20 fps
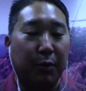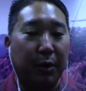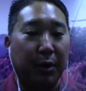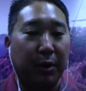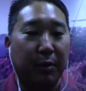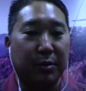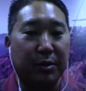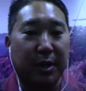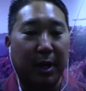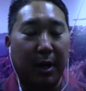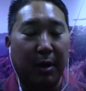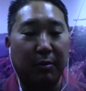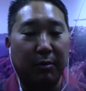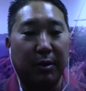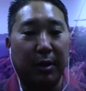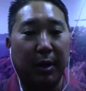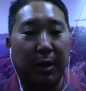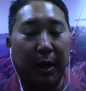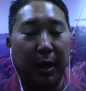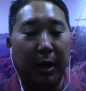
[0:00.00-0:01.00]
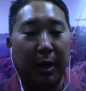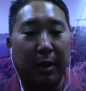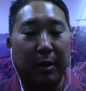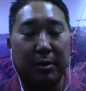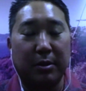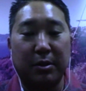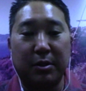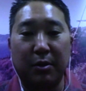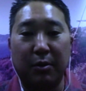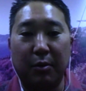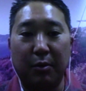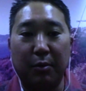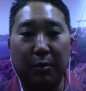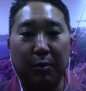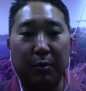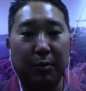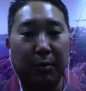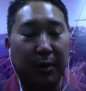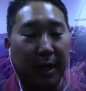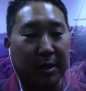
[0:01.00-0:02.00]
putting those out. And
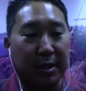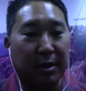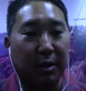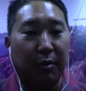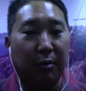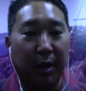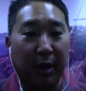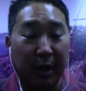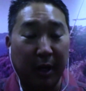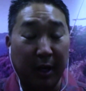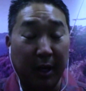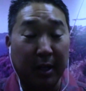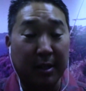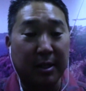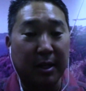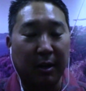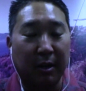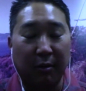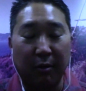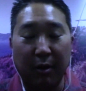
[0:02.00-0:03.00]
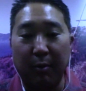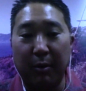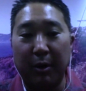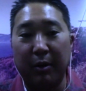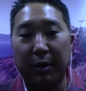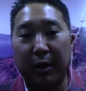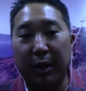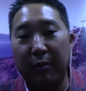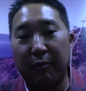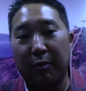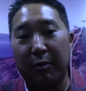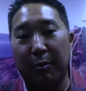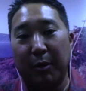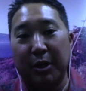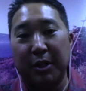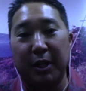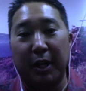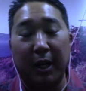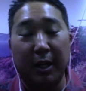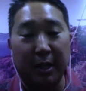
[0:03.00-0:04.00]
so that's a great way to get
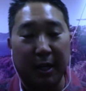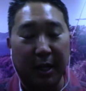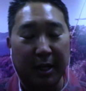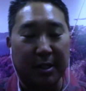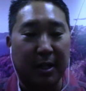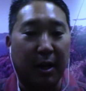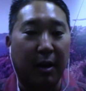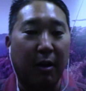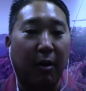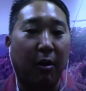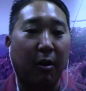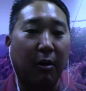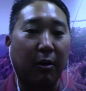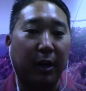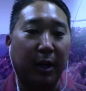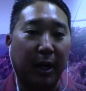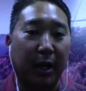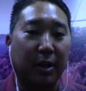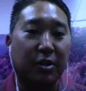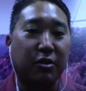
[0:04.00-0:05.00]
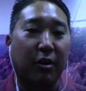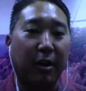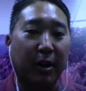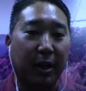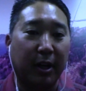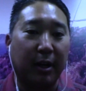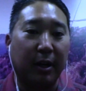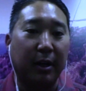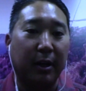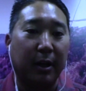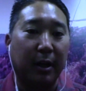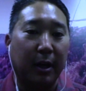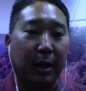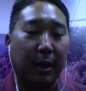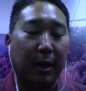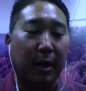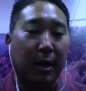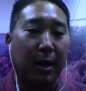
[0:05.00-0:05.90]
information. And yes, they are electronically